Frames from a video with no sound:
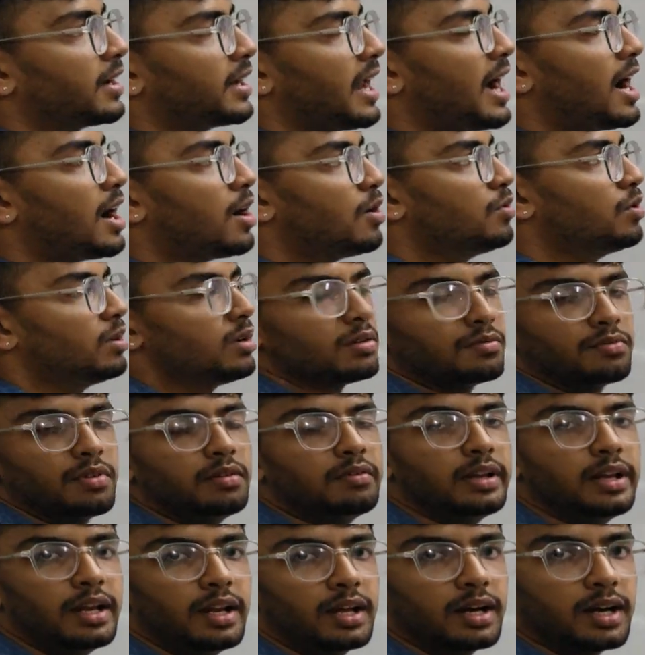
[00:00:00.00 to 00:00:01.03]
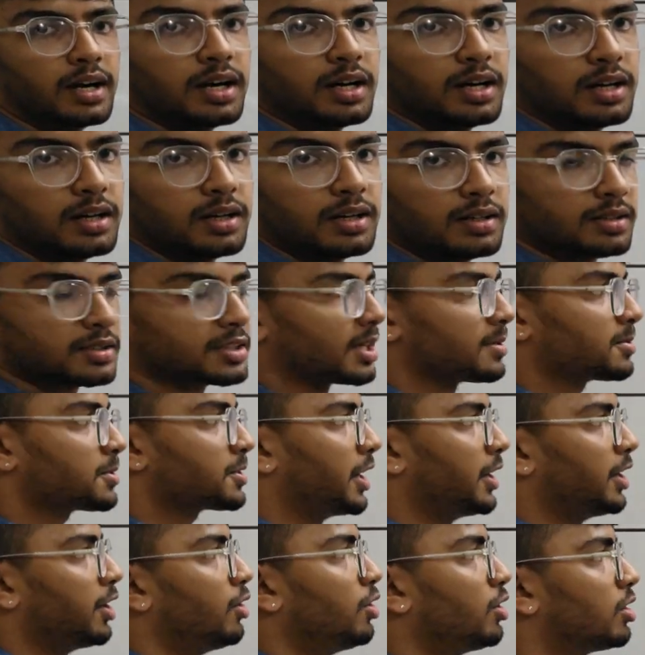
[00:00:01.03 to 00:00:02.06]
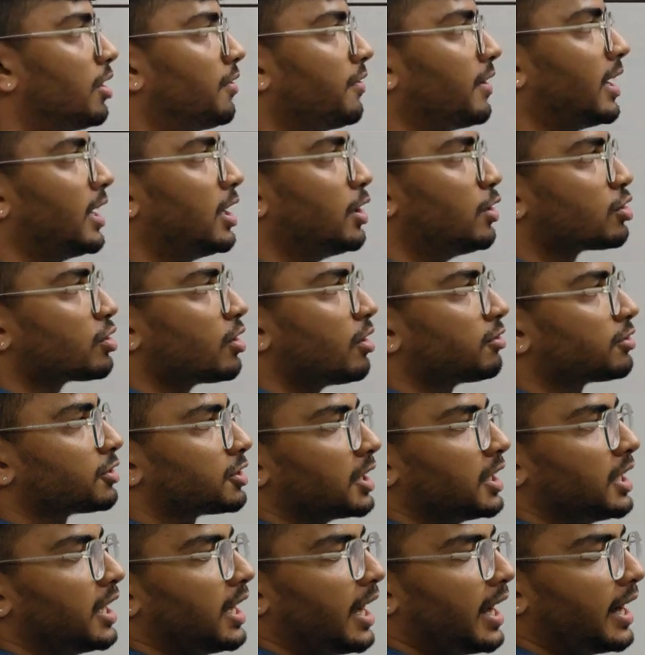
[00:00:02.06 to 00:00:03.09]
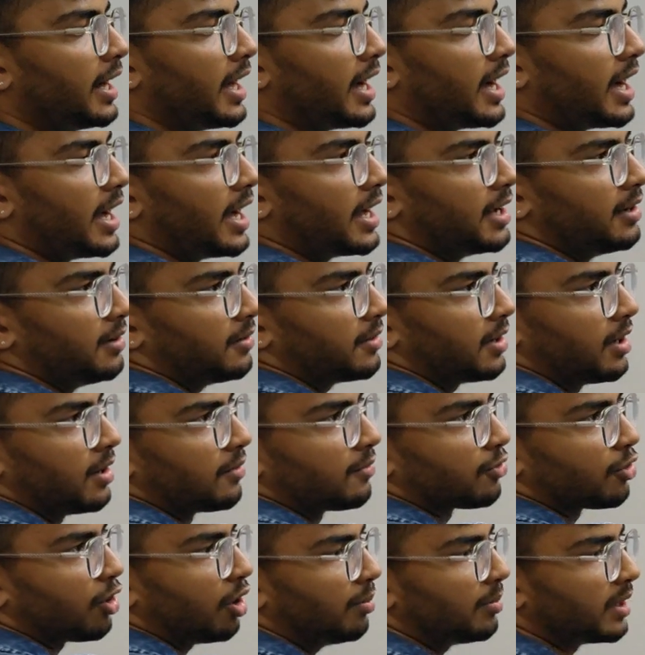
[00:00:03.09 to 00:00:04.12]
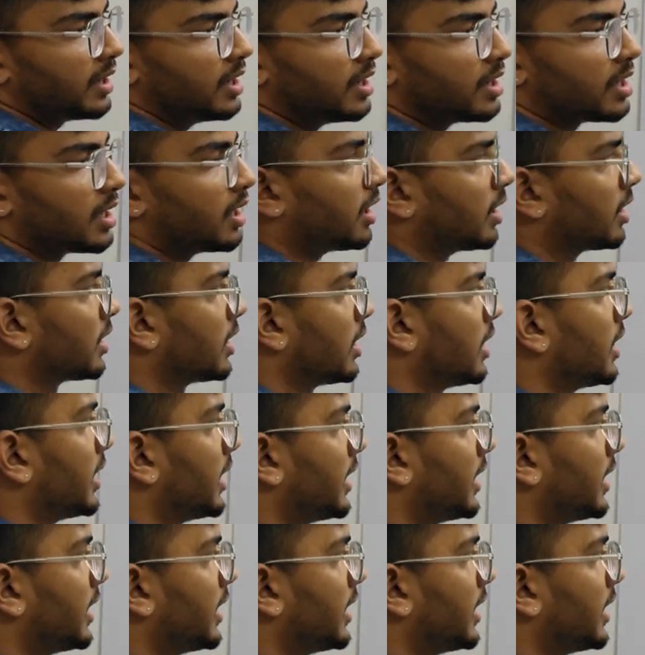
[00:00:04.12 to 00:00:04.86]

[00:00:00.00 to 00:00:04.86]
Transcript: now we will substitute the values of C and I from here